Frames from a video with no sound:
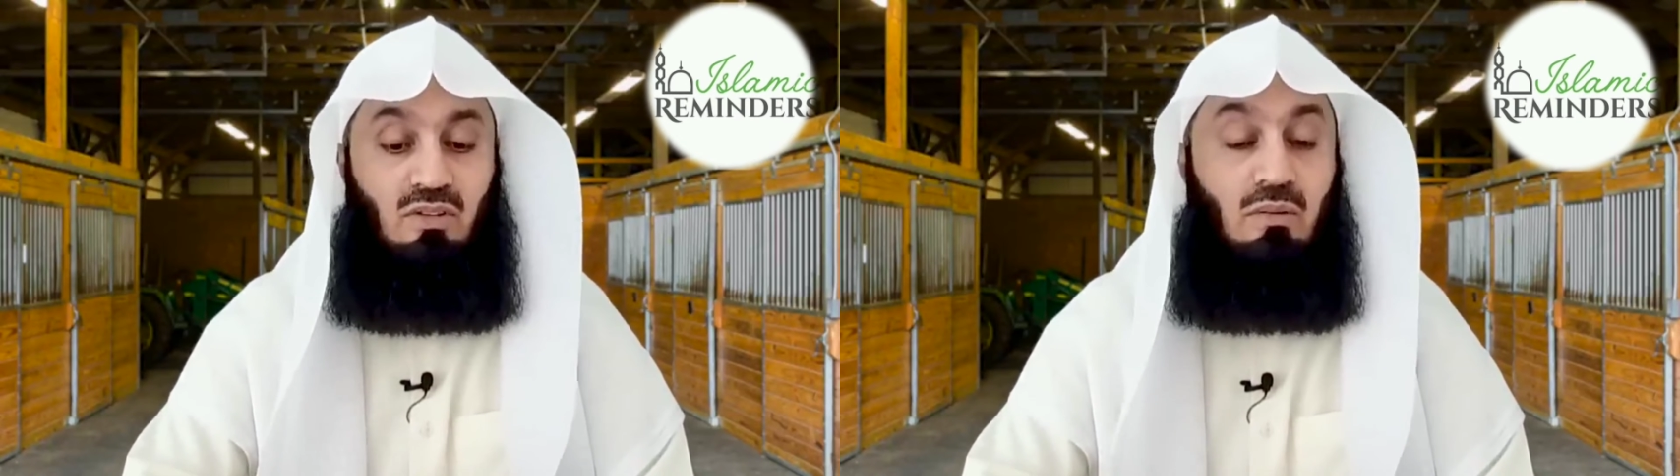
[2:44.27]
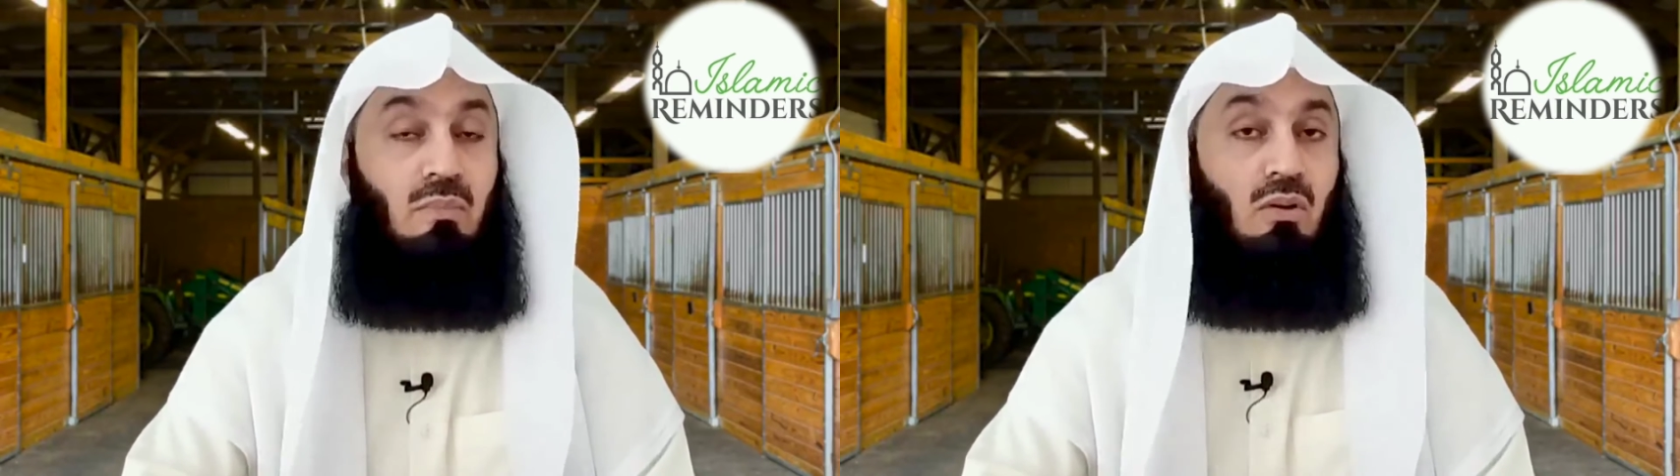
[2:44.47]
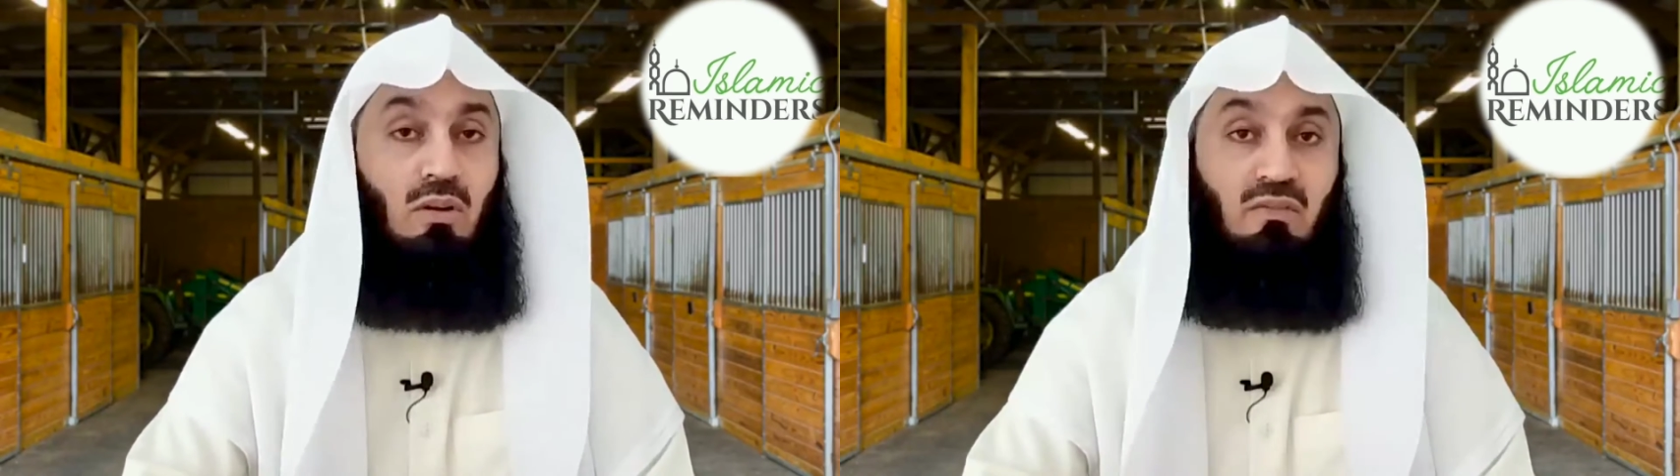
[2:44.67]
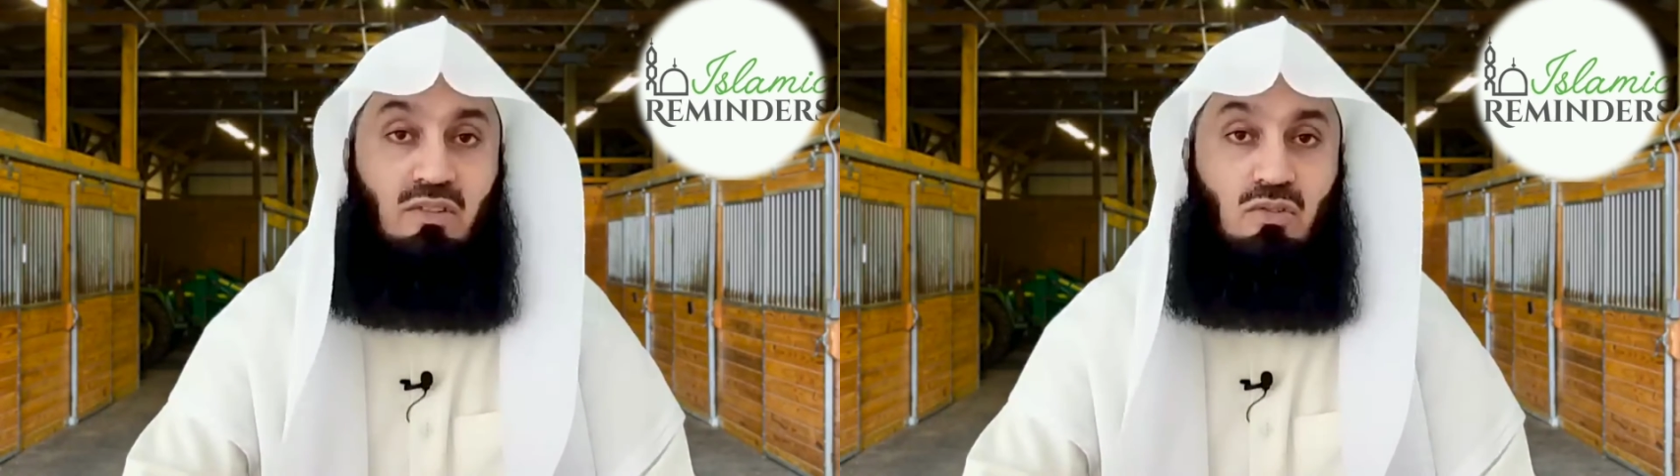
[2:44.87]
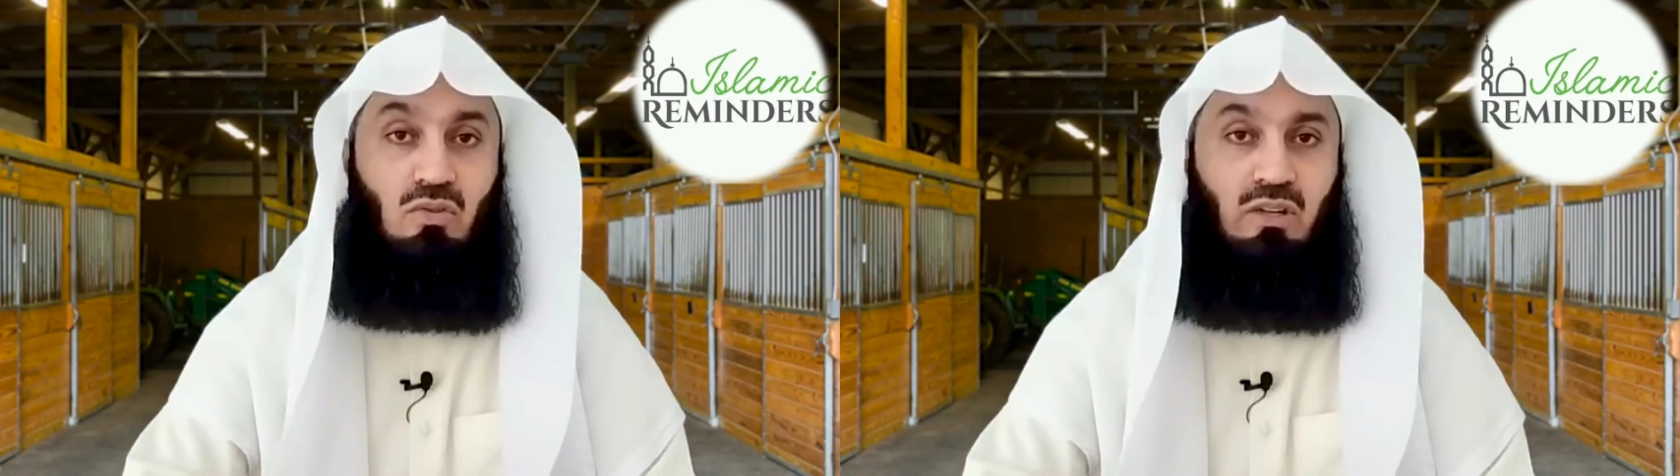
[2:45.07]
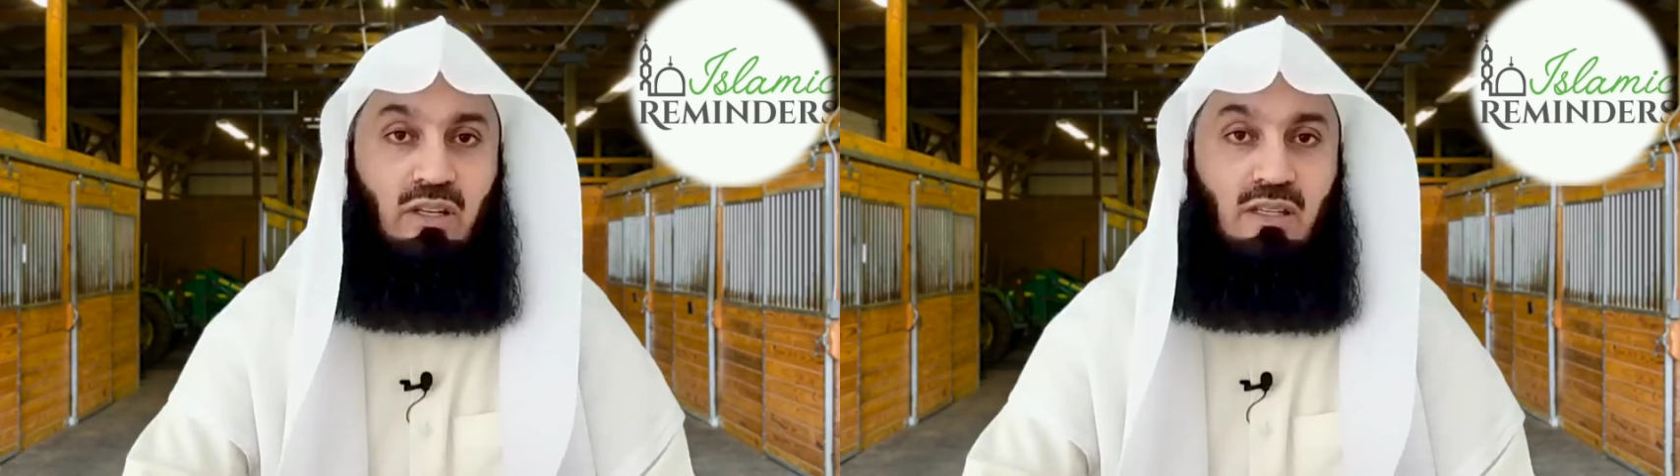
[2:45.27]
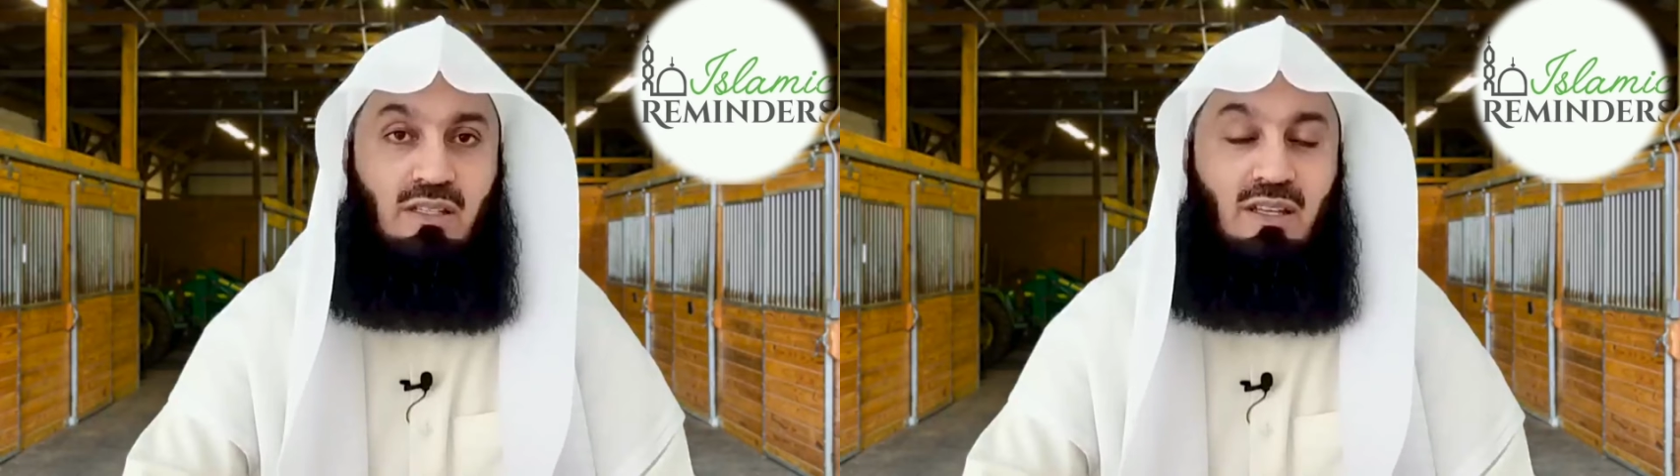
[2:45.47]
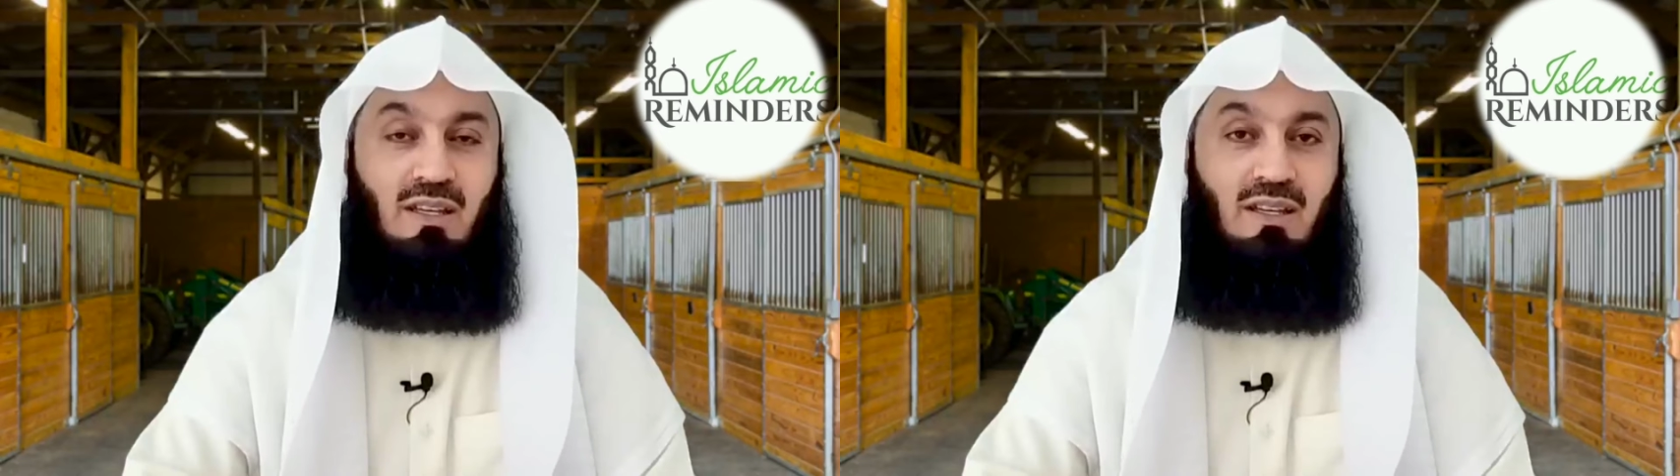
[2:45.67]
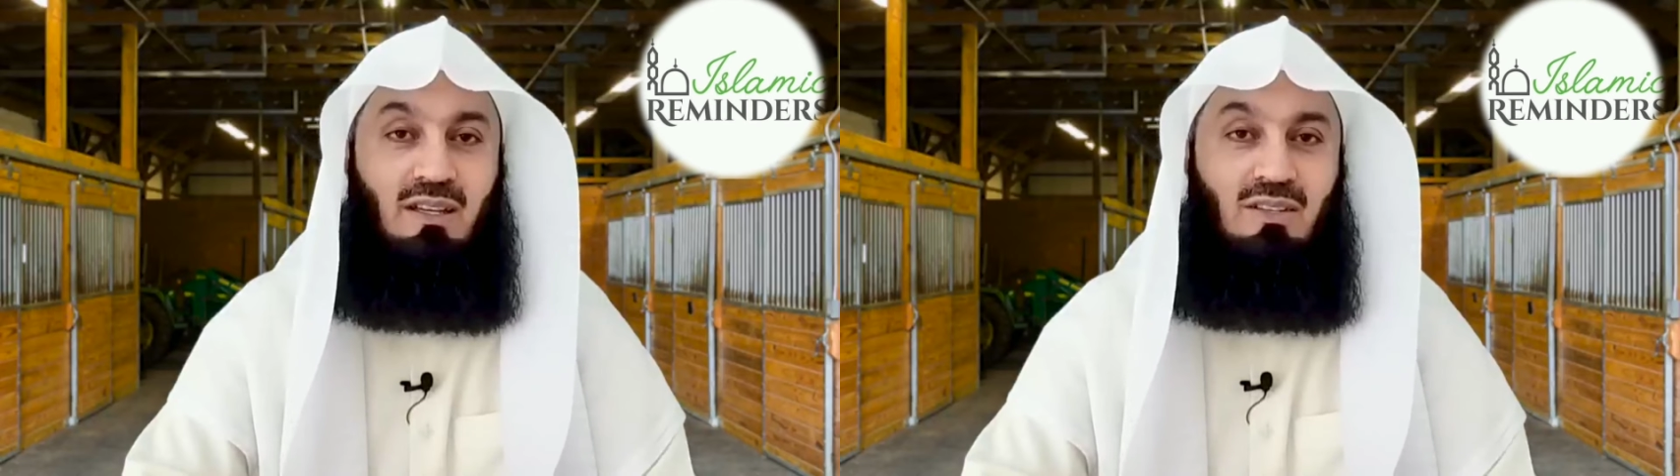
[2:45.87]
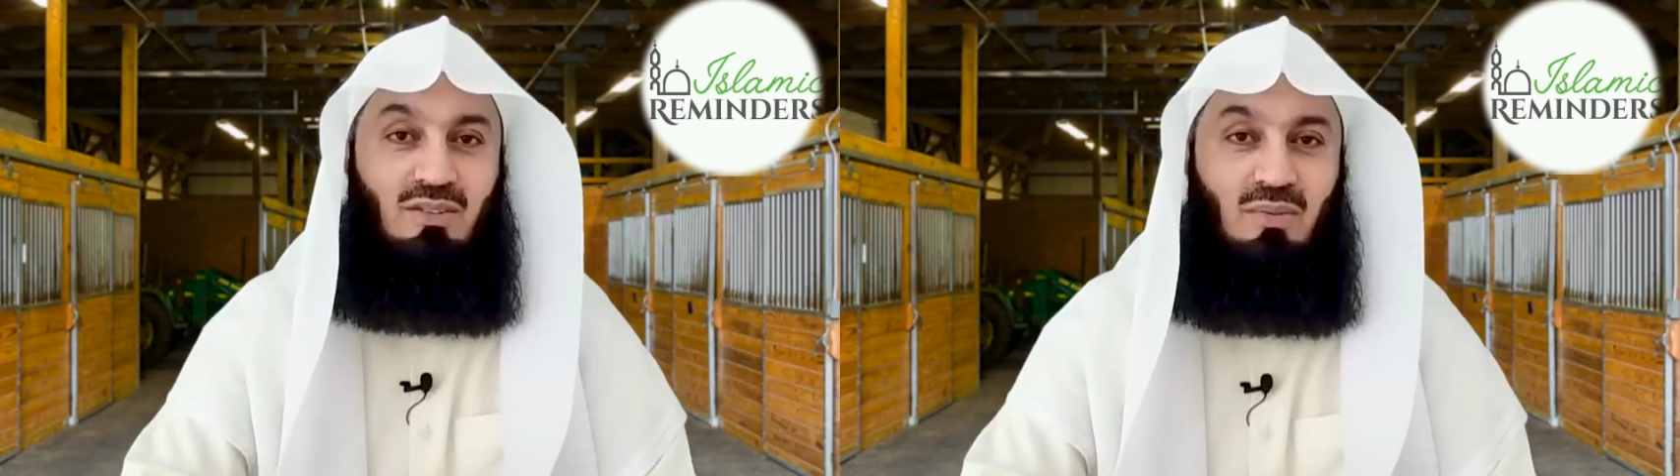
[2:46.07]
So the moral of the story is,
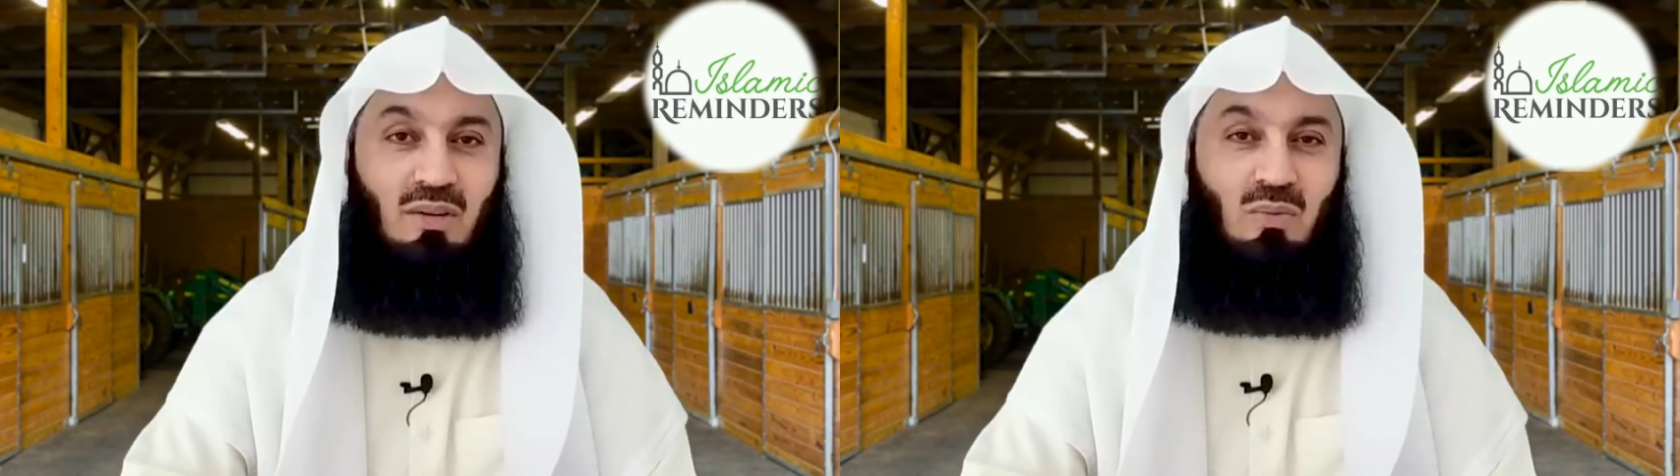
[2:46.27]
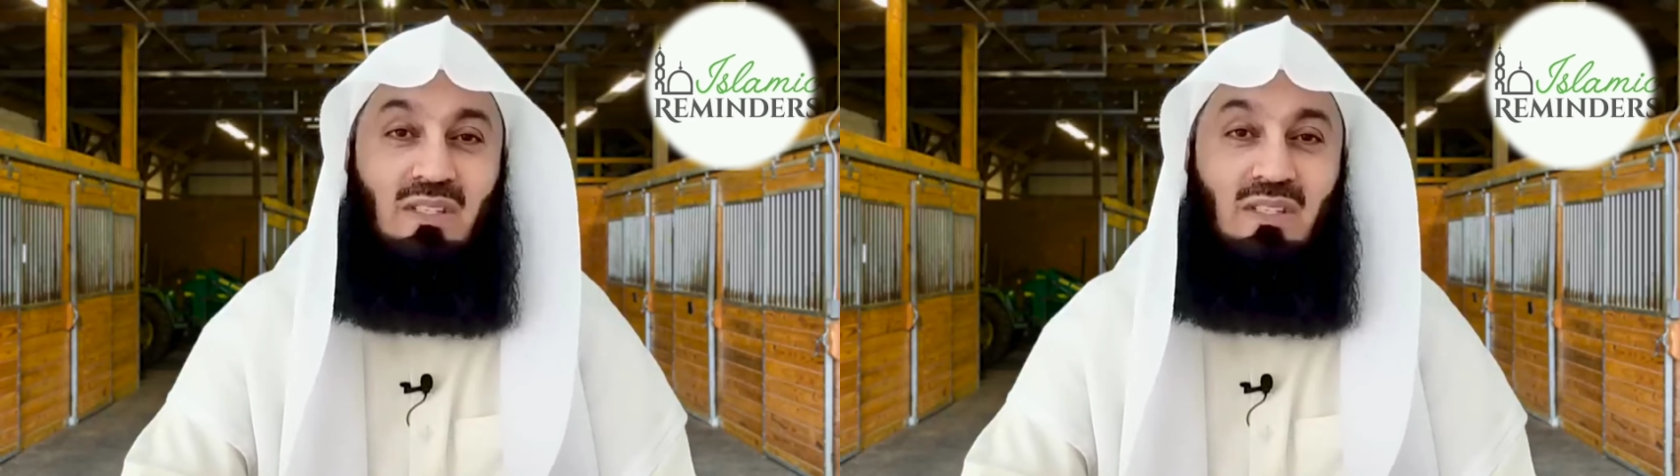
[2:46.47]
you know what?